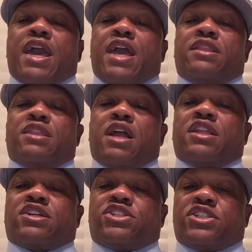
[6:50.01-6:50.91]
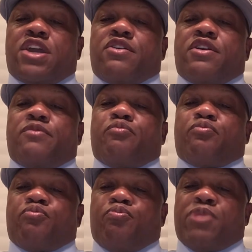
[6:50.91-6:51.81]
and knowledge-sharing
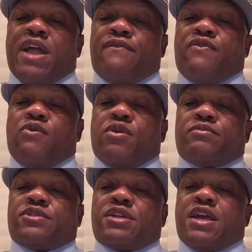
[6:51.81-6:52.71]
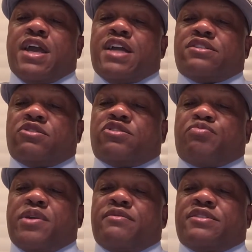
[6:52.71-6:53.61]
platforms, as those
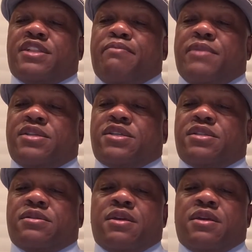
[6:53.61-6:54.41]
previously mentioned,